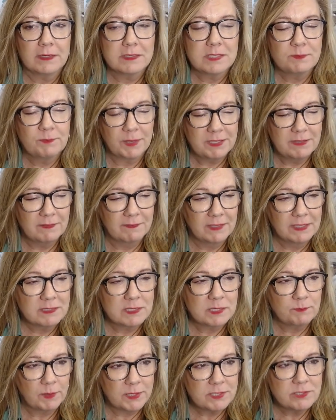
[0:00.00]
I think
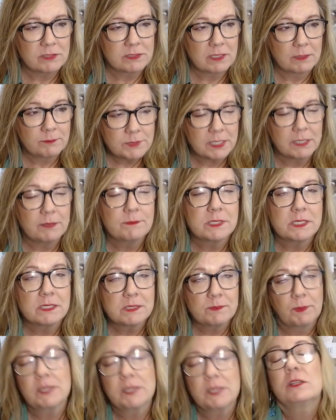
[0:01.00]
sometimes,
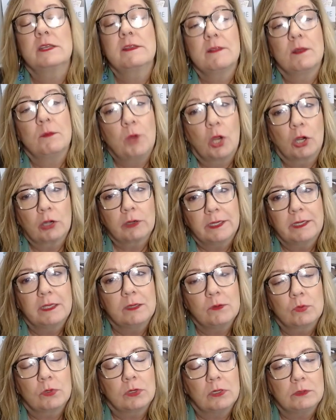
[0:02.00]
especially in the
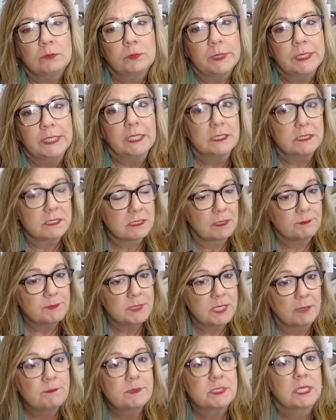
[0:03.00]
marketing world, we can
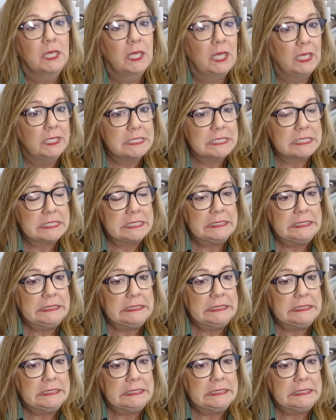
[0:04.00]
sometimes get